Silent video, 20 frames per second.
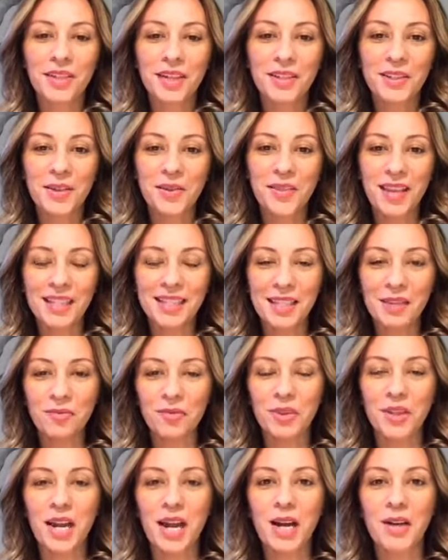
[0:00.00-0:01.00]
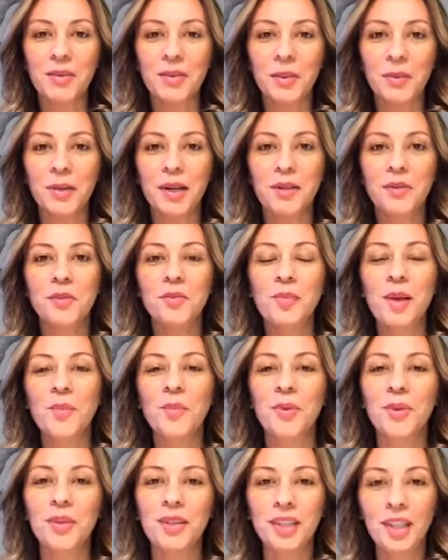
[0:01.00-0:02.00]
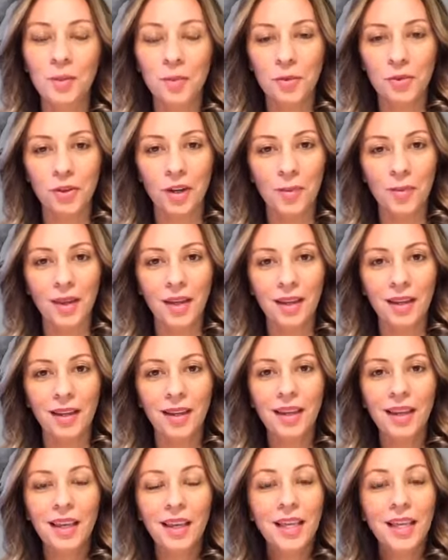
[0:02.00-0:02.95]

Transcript: So that's it for now, everyone. Remember, keep dreaming